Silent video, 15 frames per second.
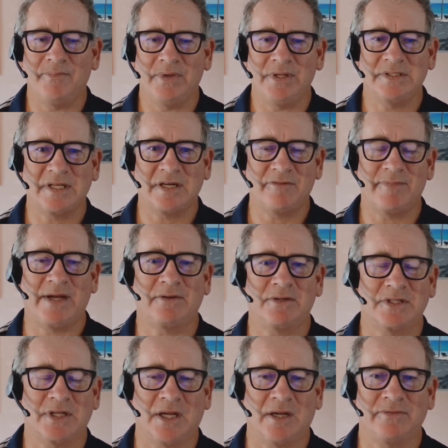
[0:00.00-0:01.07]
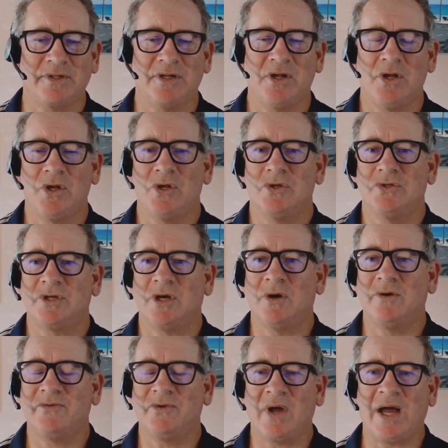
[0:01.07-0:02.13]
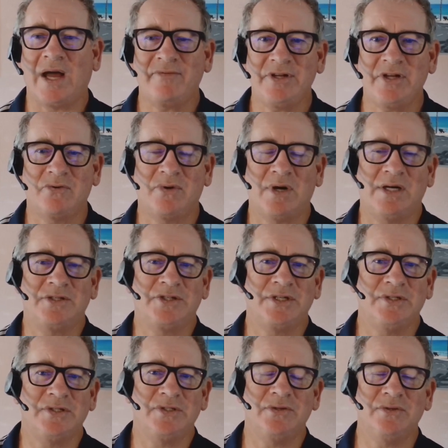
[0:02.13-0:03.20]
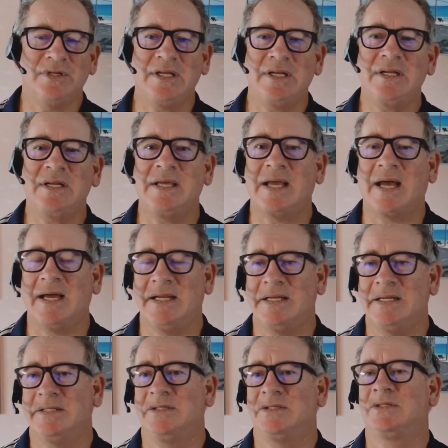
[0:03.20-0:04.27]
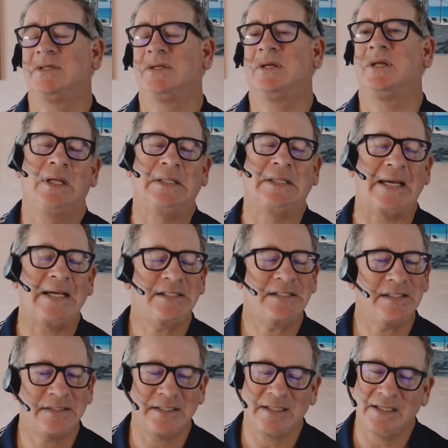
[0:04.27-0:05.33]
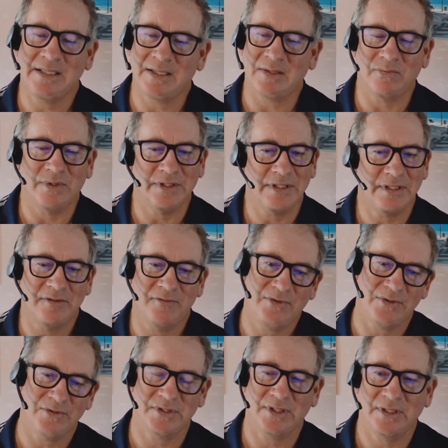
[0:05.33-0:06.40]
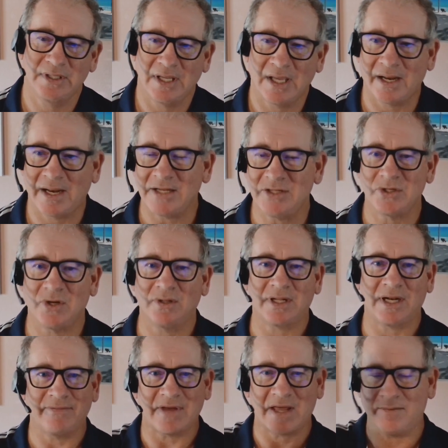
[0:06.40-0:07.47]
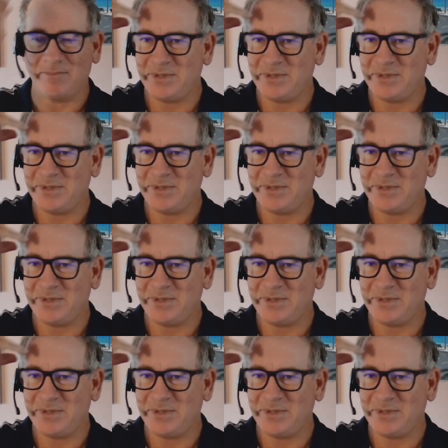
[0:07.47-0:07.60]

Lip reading: instead of Microsoft. So if you have any questions, you need any guidance, licensing can get really confusing. And I joke that I've got a